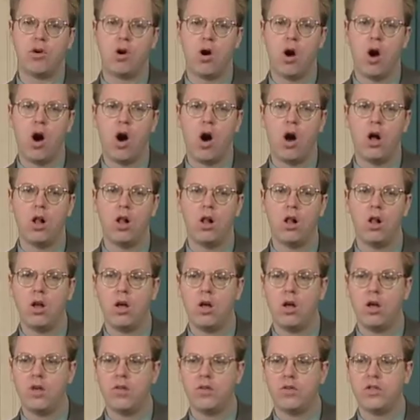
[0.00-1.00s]
all
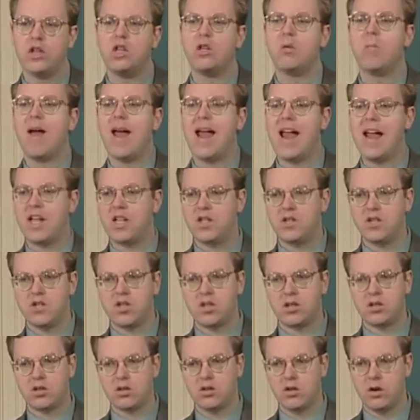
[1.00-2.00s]
the
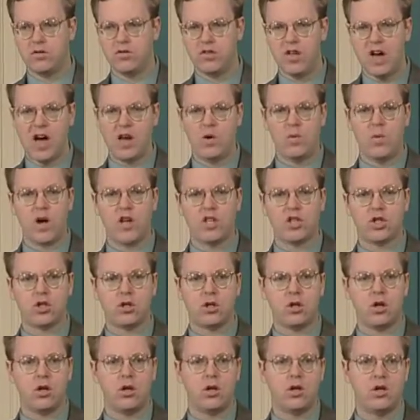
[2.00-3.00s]
demands of
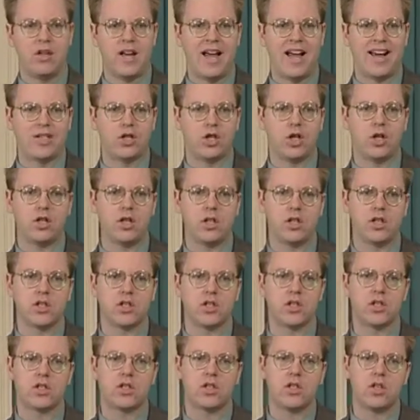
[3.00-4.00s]
non-Western
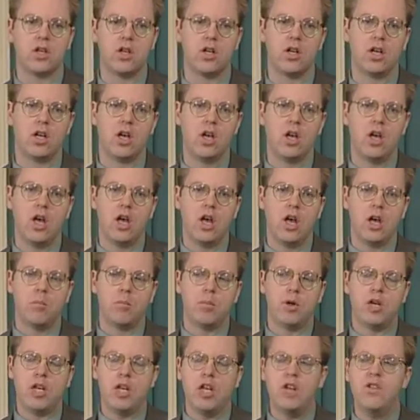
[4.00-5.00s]
nationalists.
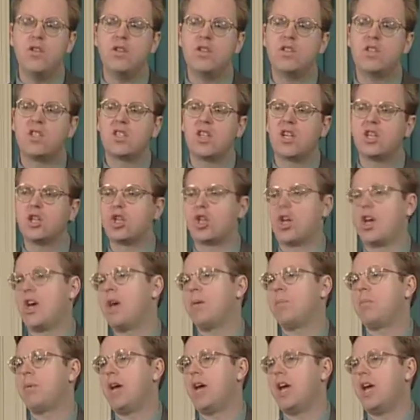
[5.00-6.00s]
But even such
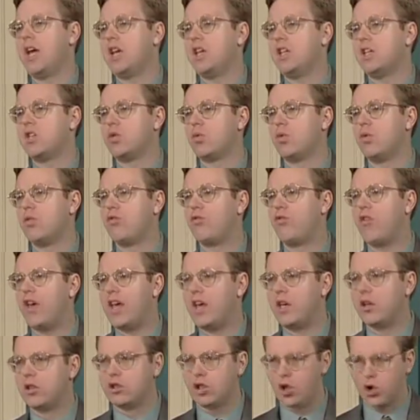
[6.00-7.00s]
campaigns would
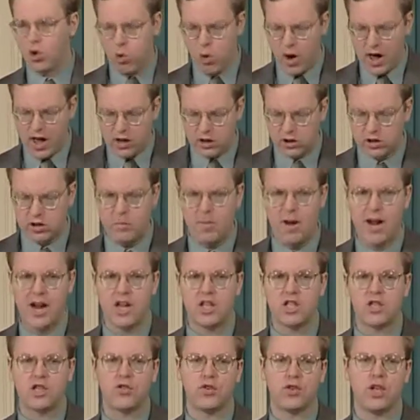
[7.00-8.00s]
fail to quell
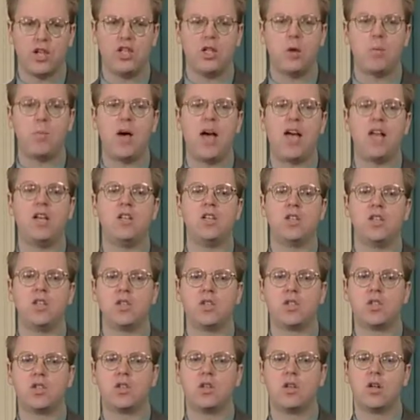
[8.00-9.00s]
demands for
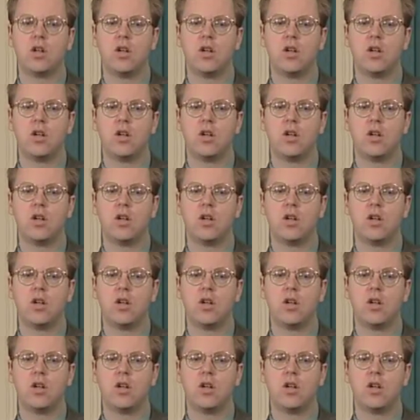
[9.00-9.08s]
independence.